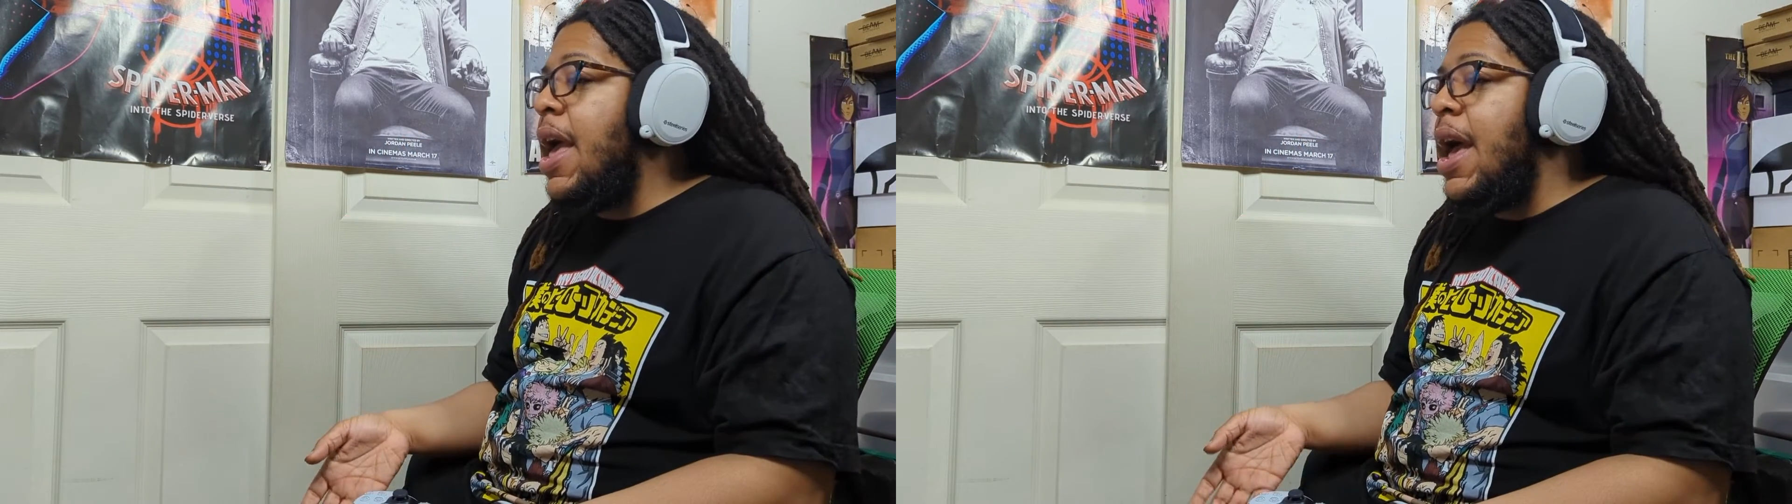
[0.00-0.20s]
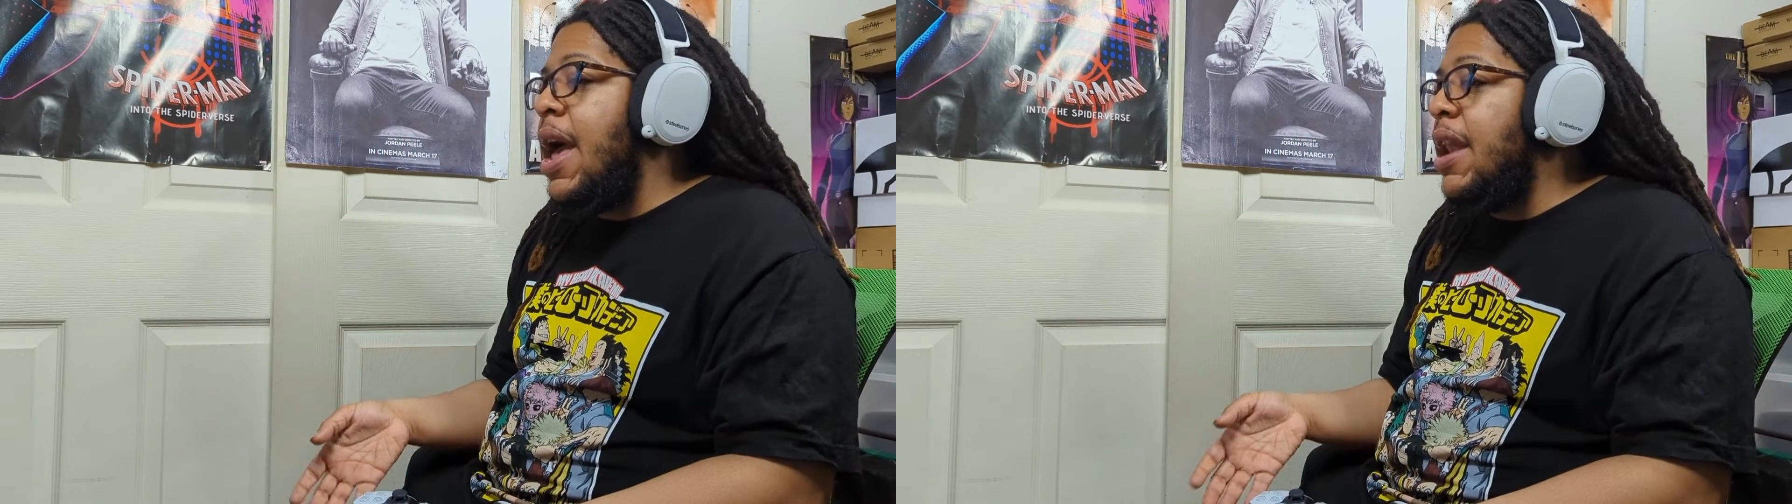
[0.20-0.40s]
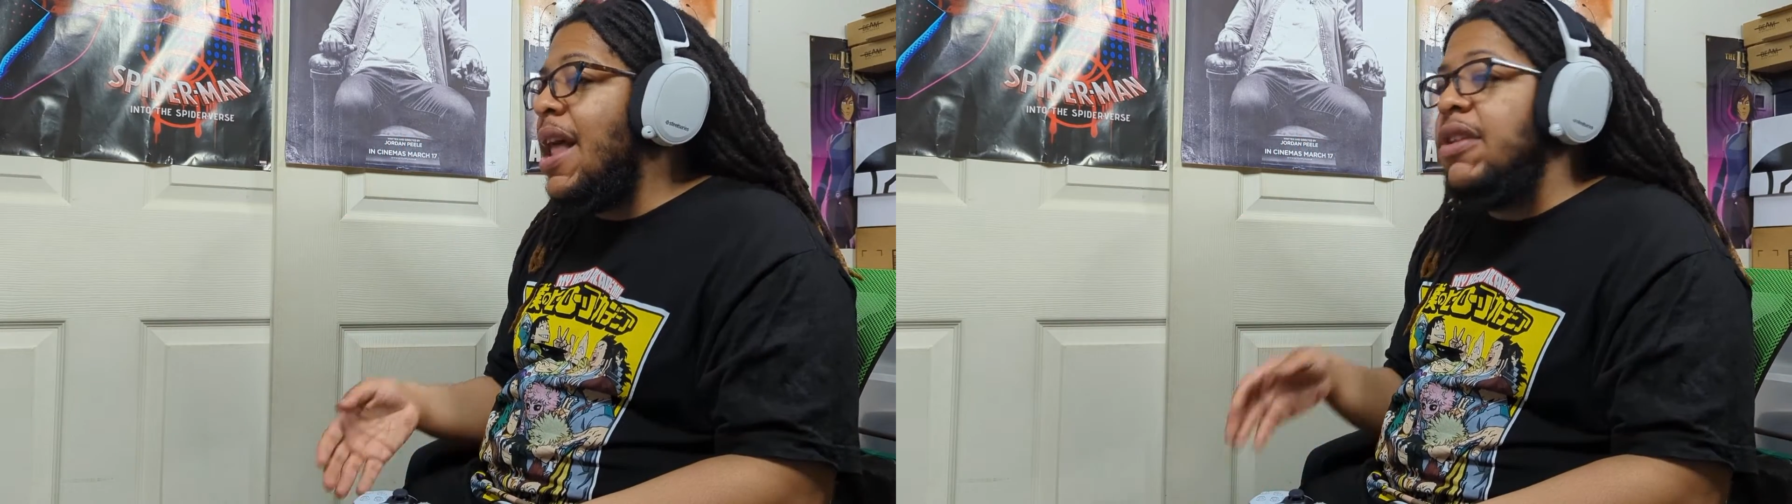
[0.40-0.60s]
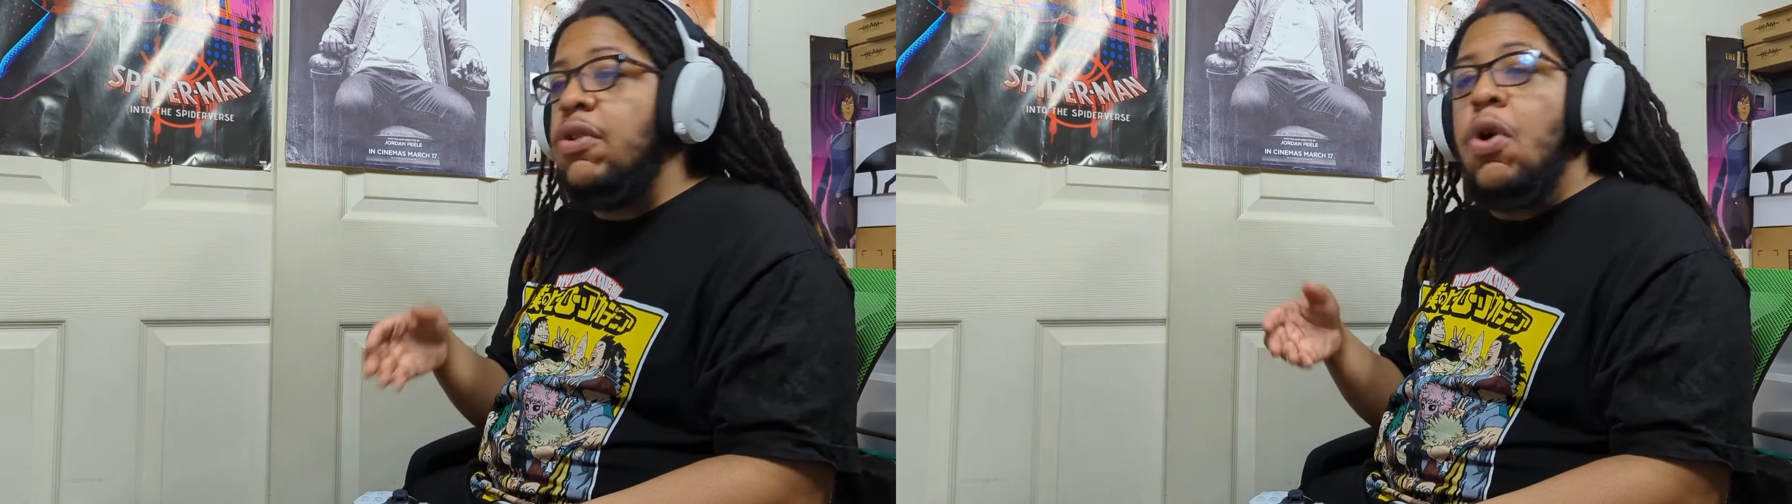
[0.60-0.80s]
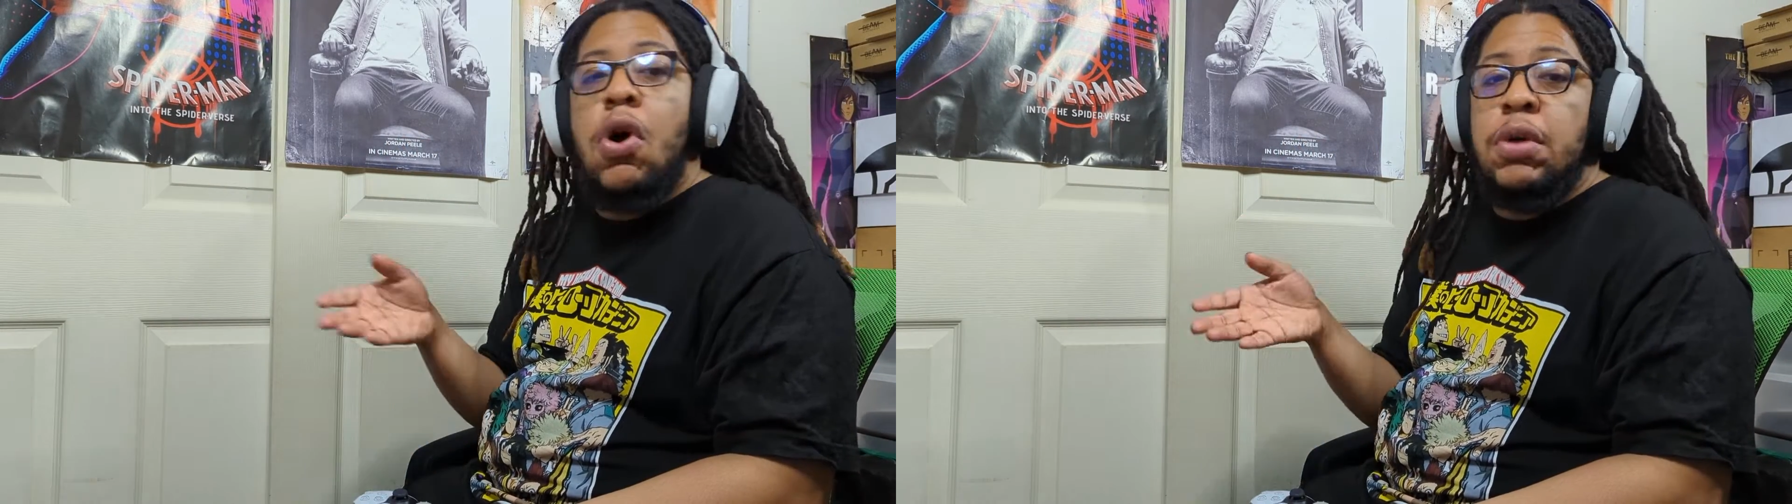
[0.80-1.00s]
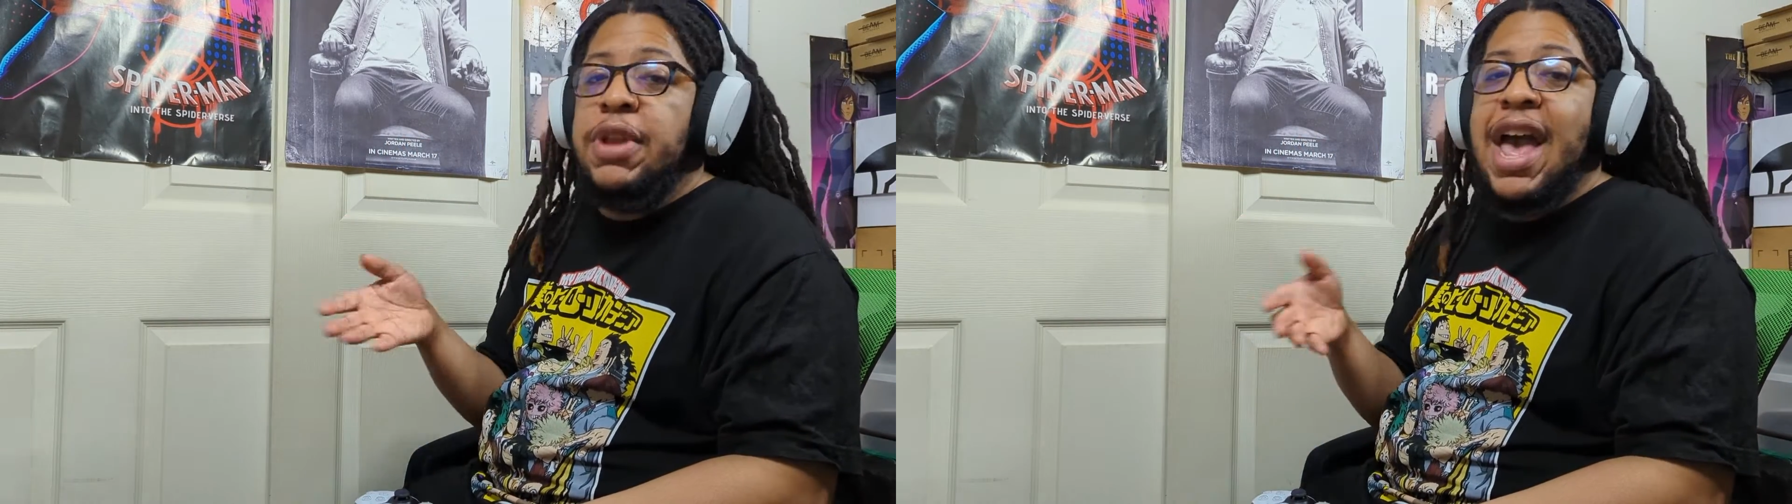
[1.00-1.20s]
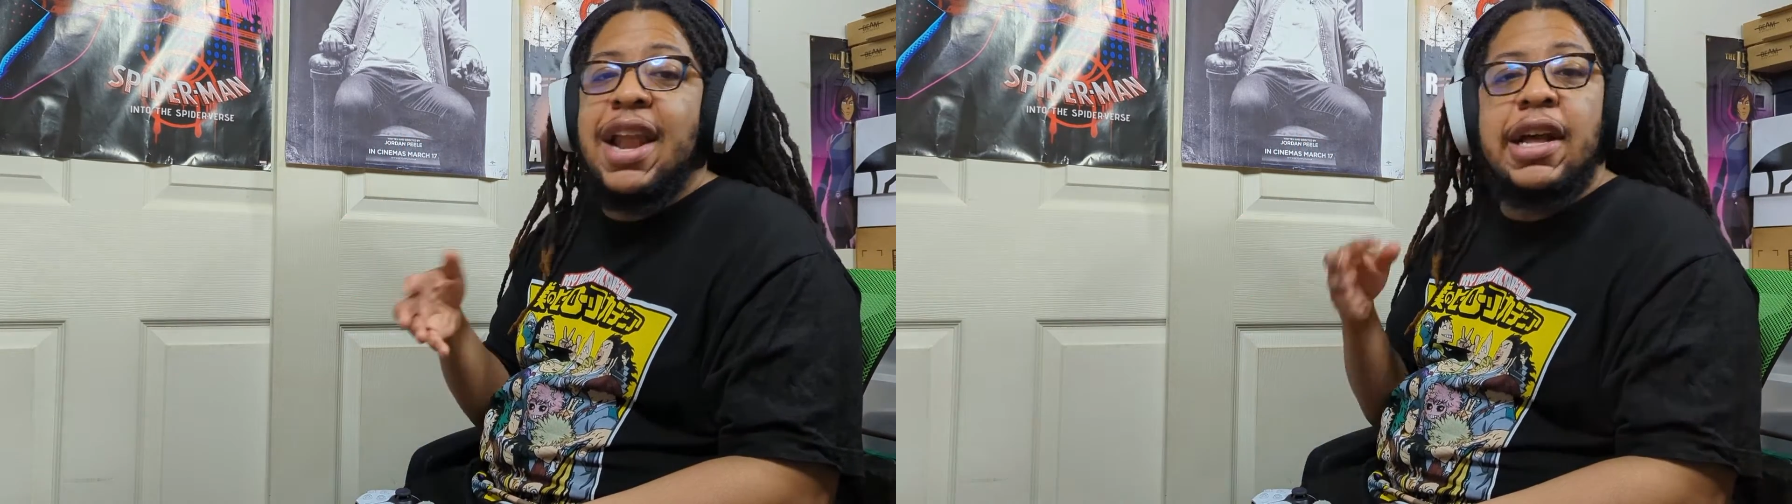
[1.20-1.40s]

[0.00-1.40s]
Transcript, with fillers: That's all. They had